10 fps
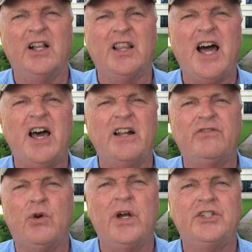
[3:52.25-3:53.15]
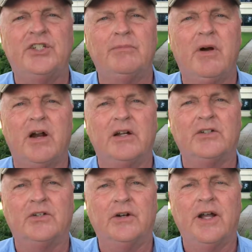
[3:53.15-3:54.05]
a lot of question
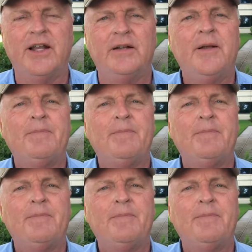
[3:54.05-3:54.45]
marks, all right?